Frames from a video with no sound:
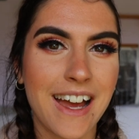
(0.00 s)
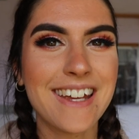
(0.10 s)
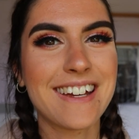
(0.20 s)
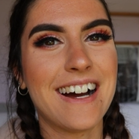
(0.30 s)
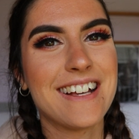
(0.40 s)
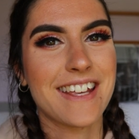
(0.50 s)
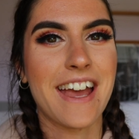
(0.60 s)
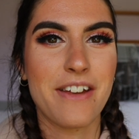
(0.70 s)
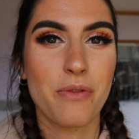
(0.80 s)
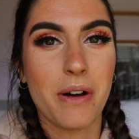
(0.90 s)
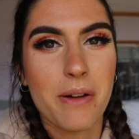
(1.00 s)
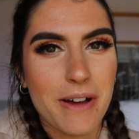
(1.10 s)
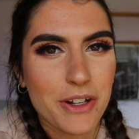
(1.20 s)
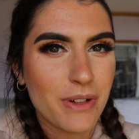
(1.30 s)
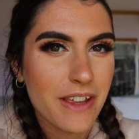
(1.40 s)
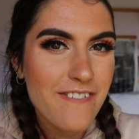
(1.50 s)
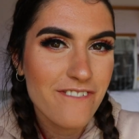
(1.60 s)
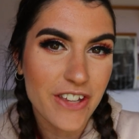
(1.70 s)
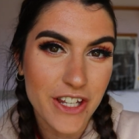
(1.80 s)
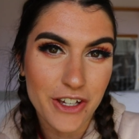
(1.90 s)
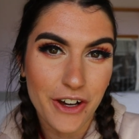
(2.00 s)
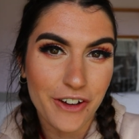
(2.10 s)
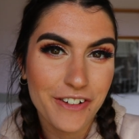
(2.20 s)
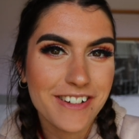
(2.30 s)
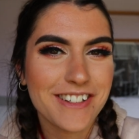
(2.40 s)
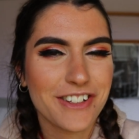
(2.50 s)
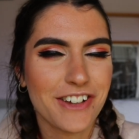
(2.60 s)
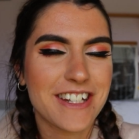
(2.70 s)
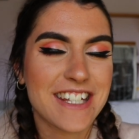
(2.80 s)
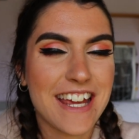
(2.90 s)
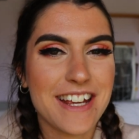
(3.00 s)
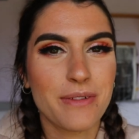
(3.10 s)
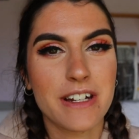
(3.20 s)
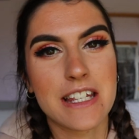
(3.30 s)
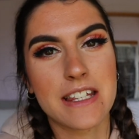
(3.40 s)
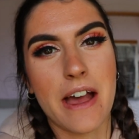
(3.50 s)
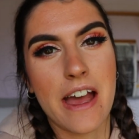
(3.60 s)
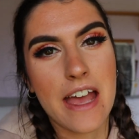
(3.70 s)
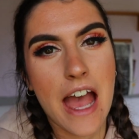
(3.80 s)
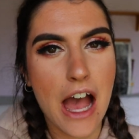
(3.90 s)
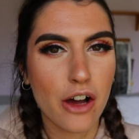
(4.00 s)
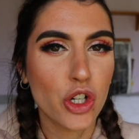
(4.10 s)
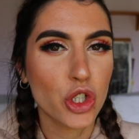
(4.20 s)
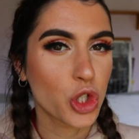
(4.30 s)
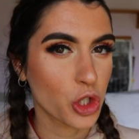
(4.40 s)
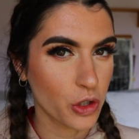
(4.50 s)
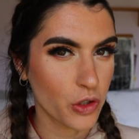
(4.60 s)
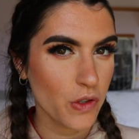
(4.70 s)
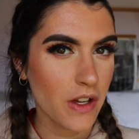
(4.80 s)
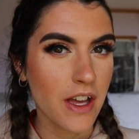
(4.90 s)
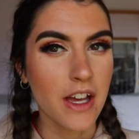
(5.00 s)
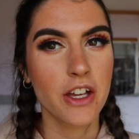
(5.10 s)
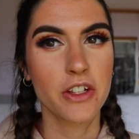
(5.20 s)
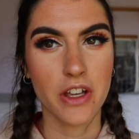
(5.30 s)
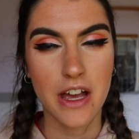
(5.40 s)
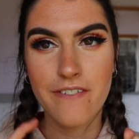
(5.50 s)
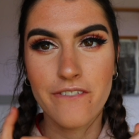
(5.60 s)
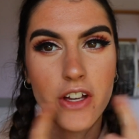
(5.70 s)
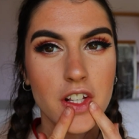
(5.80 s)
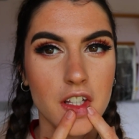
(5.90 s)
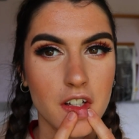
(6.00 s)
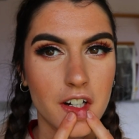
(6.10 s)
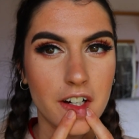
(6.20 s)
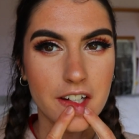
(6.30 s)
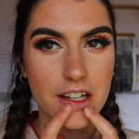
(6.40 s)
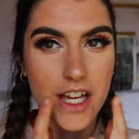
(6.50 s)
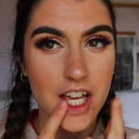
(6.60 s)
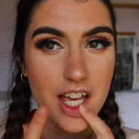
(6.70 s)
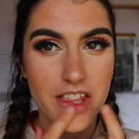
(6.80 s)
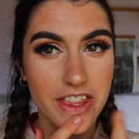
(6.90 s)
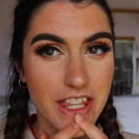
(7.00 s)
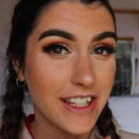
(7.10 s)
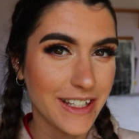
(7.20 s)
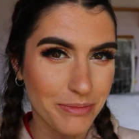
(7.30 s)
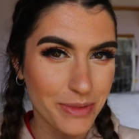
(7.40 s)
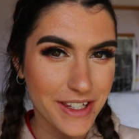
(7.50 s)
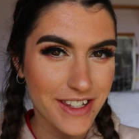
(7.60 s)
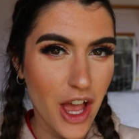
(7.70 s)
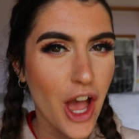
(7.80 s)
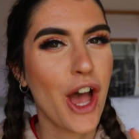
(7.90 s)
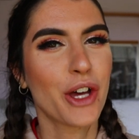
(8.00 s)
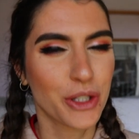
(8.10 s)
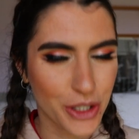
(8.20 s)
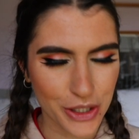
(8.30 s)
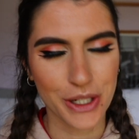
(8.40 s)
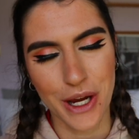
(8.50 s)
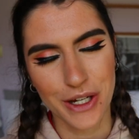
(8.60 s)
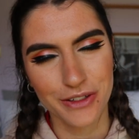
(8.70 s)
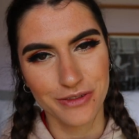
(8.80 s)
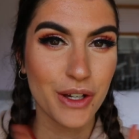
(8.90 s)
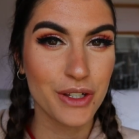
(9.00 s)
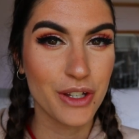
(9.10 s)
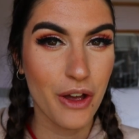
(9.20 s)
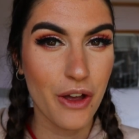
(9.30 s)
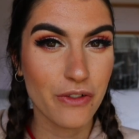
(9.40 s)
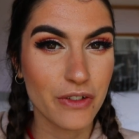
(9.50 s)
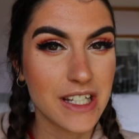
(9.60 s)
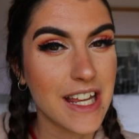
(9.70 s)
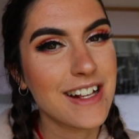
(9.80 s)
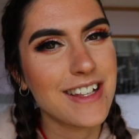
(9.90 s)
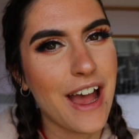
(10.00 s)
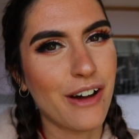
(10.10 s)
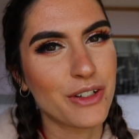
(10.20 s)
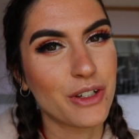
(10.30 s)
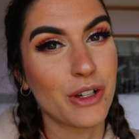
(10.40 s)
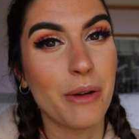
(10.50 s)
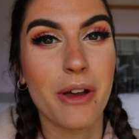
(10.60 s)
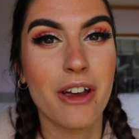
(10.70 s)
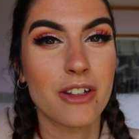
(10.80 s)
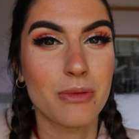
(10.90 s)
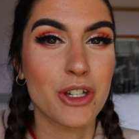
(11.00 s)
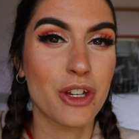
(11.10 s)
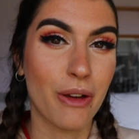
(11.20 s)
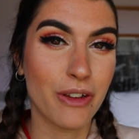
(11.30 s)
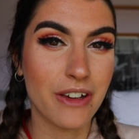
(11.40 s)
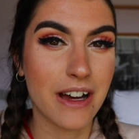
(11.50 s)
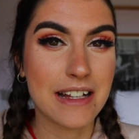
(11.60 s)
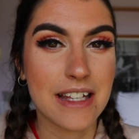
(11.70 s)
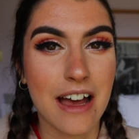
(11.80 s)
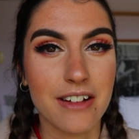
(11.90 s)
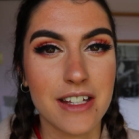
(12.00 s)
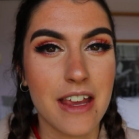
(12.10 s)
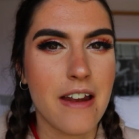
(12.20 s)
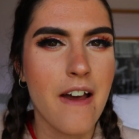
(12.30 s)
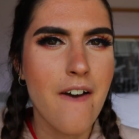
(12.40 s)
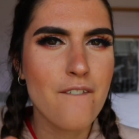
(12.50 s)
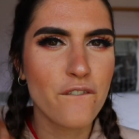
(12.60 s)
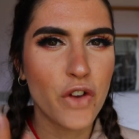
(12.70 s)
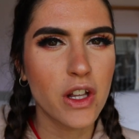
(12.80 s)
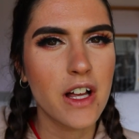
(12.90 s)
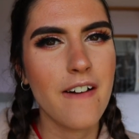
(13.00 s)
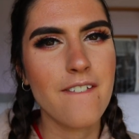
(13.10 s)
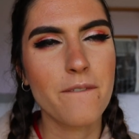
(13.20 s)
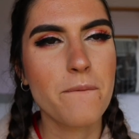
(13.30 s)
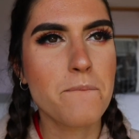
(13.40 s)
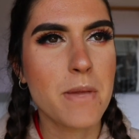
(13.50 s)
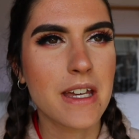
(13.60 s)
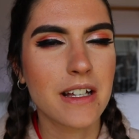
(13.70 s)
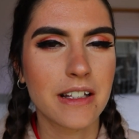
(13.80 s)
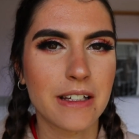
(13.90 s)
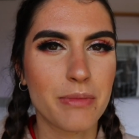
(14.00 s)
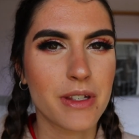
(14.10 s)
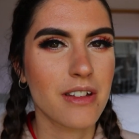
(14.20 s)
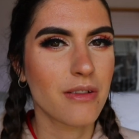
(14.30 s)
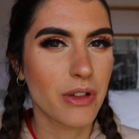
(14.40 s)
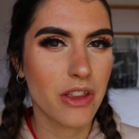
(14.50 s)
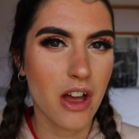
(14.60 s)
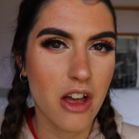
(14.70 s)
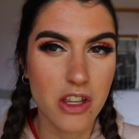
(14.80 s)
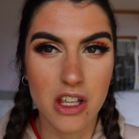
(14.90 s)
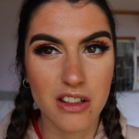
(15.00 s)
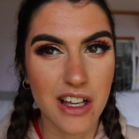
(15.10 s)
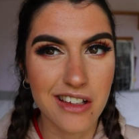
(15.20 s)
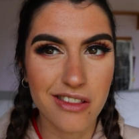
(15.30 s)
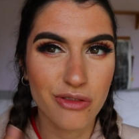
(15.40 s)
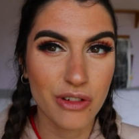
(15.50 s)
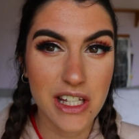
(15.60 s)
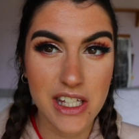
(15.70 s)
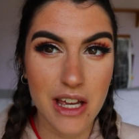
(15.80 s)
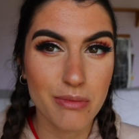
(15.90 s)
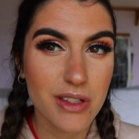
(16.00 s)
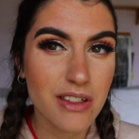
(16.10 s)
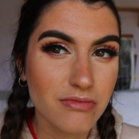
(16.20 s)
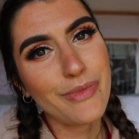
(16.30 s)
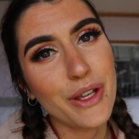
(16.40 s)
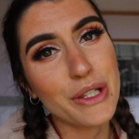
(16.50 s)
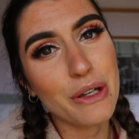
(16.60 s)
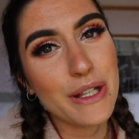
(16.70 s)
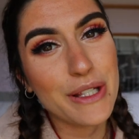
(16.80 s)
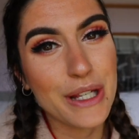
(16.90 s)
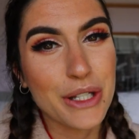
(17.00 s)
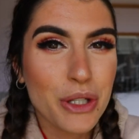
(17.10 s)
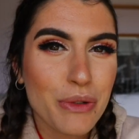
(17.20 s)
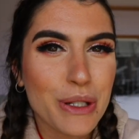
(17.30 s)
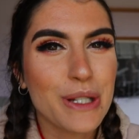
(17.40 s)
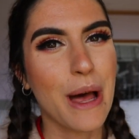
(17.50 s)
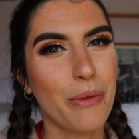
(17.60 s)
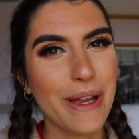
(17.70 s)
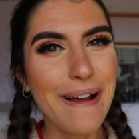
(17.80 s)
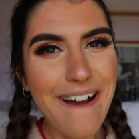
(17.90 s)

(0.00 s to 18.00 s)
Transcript: Hey guys and welcome back to another video. So today's one is a how-to. So I'm focusing on the lips tonight. So for today's how-to I'm going to be showing you guys how to get fuller, bigger lips with only like three steps. So let's get to it shall we?